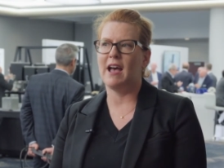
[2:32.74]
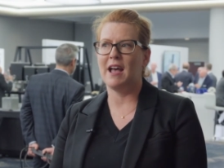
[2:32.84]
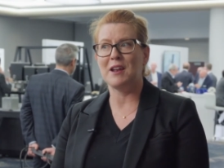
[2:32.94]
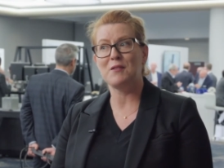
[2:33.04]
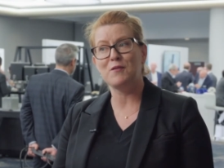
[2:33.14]

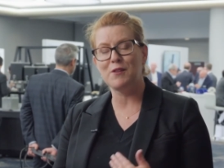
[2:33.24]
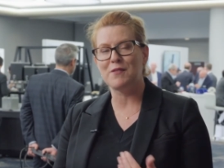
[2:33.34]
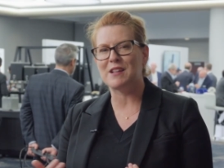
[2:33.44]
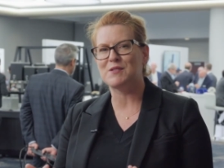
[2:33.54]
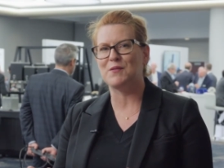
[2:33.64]
Uh, and all of
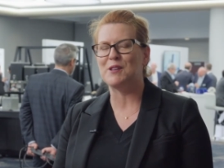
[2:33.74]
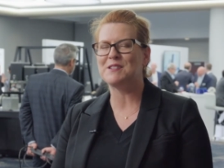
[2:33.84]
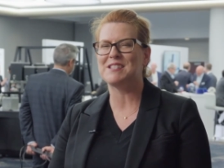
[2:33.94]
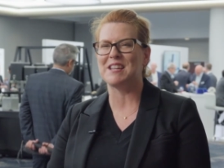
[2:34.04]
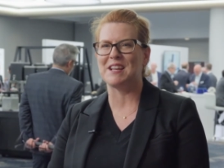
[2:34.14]
that's
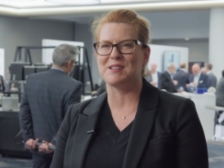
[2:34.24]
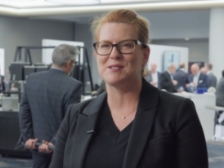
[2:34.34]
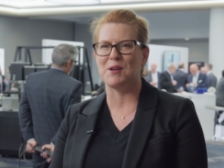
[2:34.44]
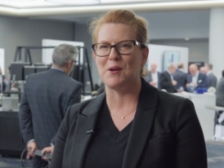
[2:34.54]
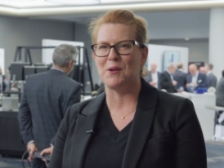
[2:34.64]
volunteer,
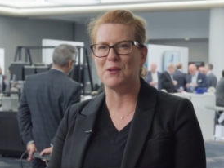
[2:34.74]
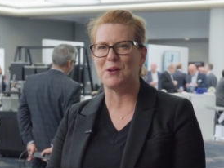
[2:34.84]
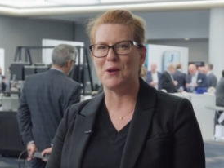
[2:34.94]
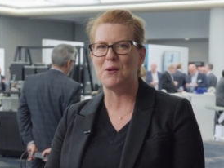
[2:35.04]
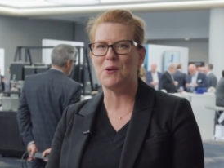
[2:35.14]
so you know,